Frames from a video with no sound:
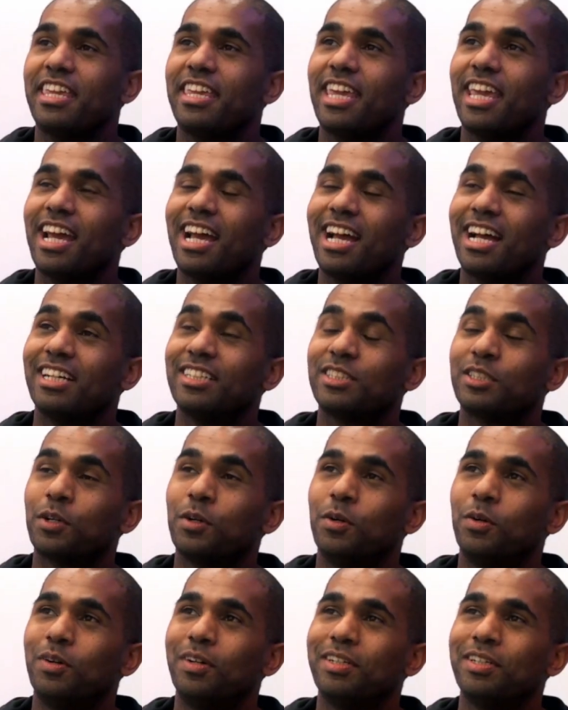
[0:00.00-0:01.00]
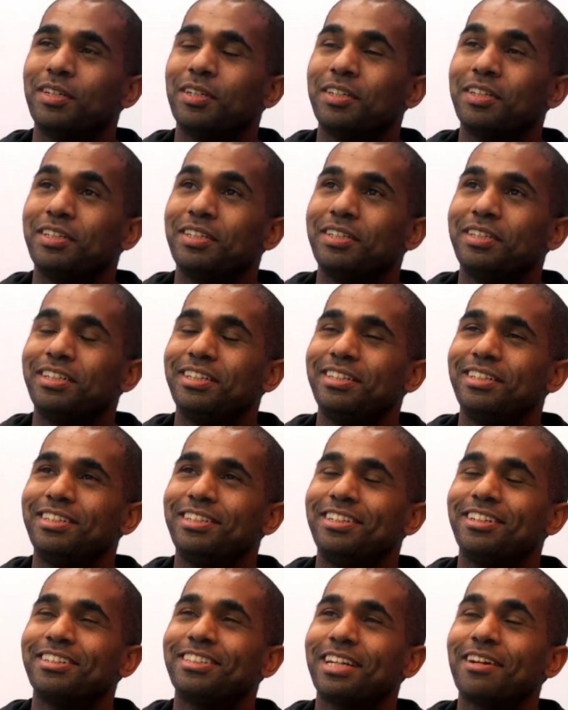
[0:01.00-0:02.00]
Yeah, so
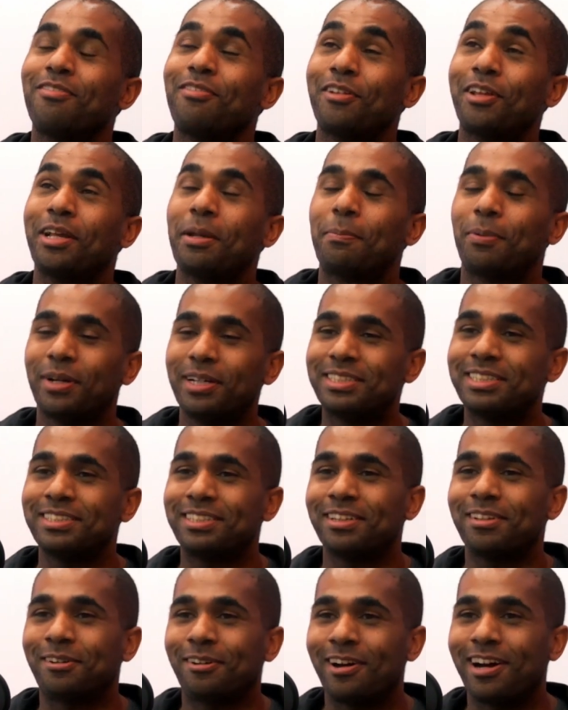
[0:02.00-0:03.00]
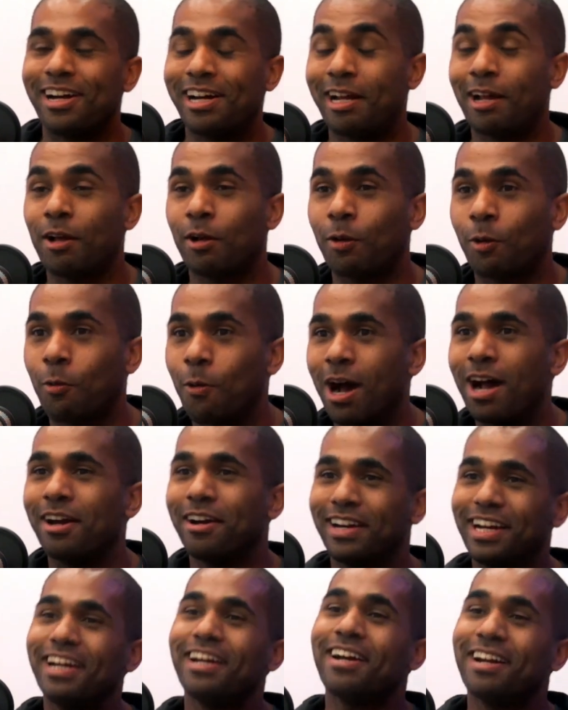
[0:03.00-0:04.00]
you're definitely preaching to the
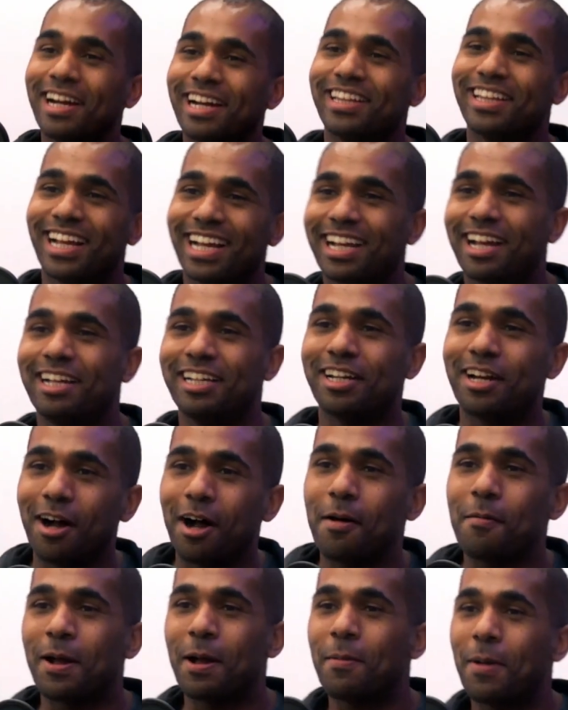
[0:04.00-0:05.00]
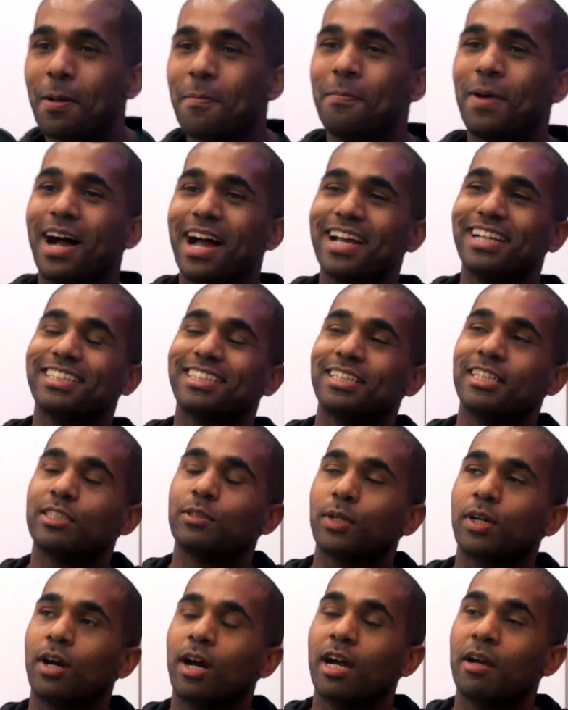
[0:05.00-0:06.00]
choir here, and like, you know, I'm biased in this
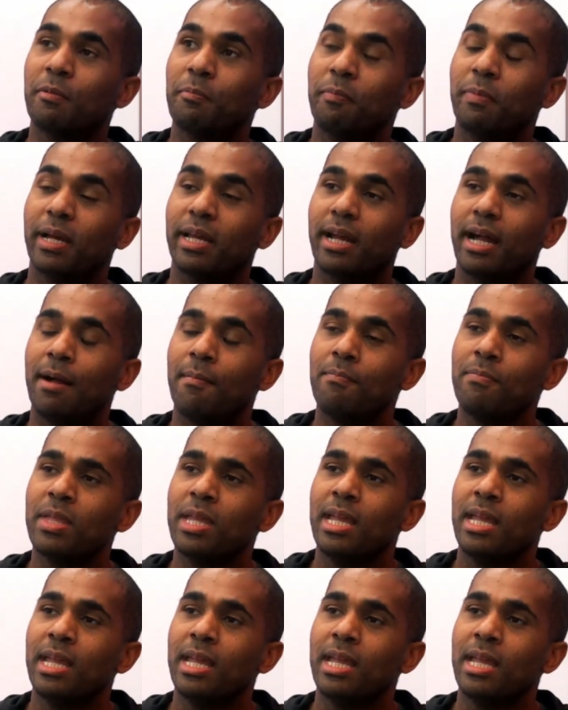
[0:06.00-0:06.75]
regard, but